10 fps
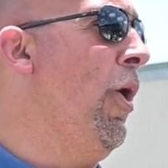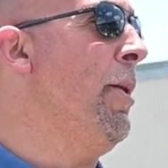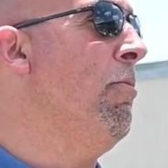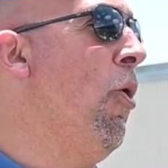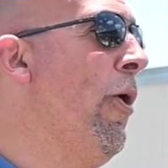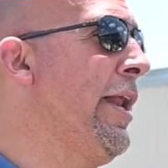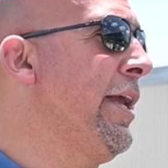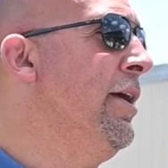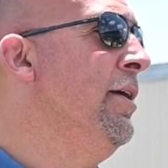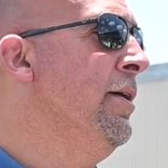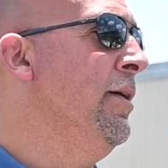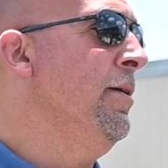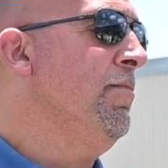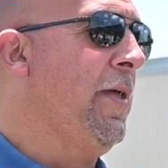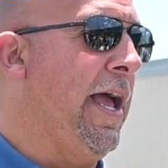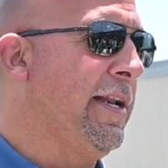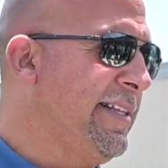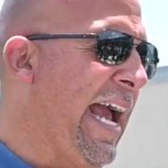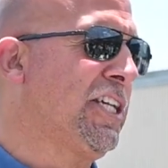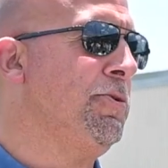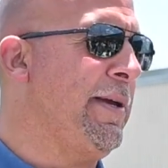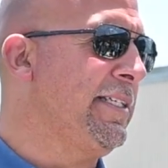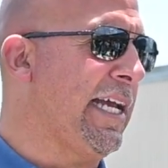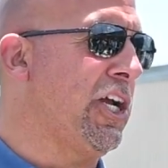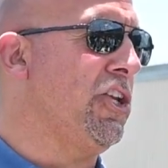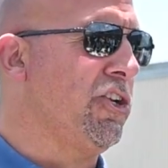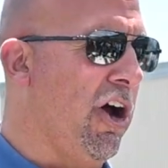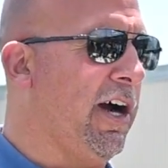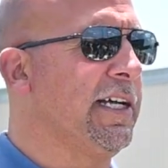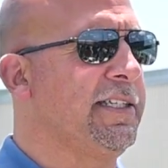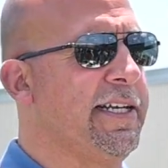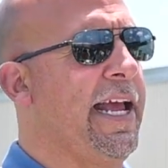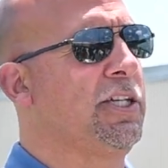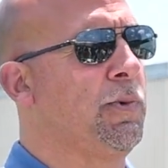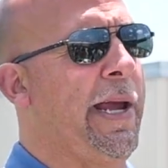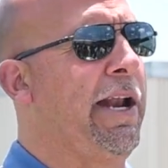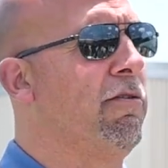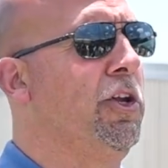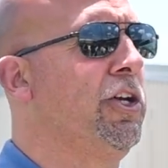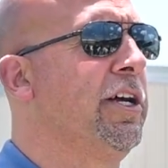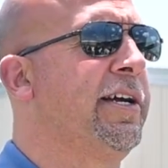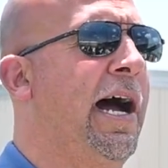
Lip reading: one morning and he texted me and said, could you talk? I said, yes. We had a really good